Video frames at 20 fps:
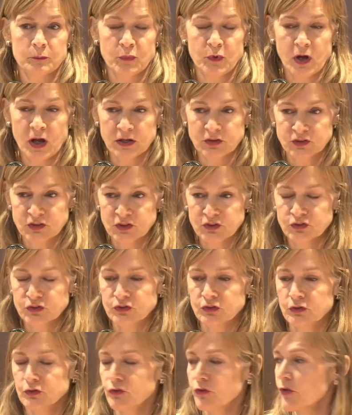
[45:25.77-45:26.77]

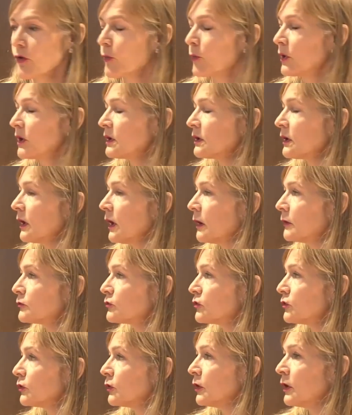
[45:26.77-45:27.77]
practitioners that we
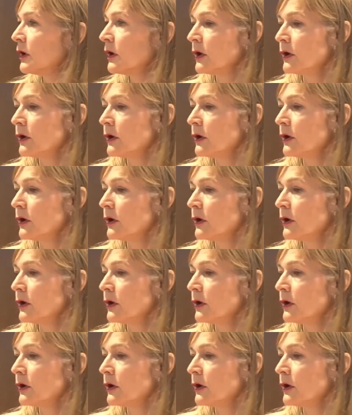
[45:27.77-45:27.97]
encounter